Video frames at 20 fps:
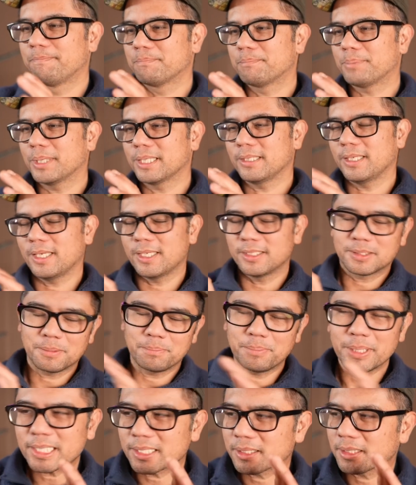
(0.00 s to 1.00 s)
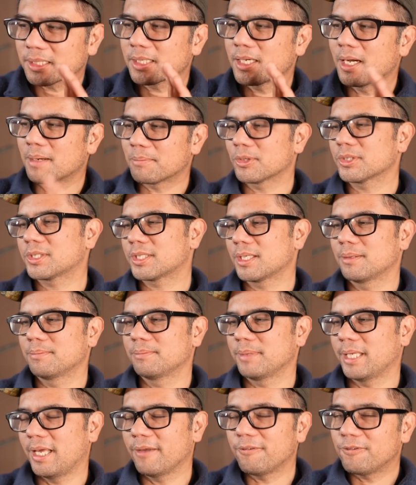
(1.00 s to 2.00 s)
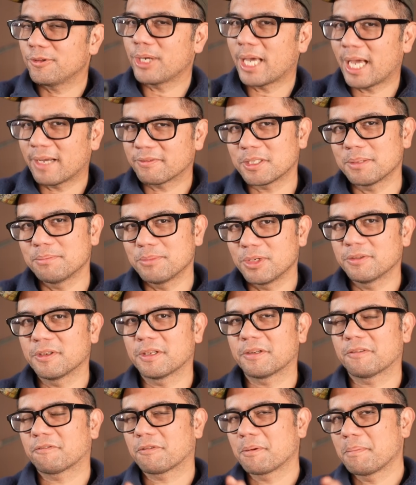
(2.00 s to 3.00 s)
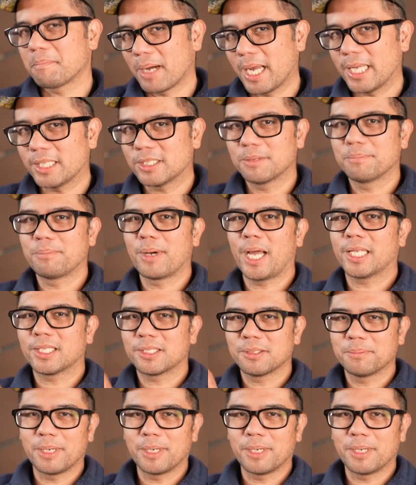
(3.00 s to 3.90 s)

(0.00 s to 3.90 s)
but is a bit cumbersome if you have to move it from bike to bike to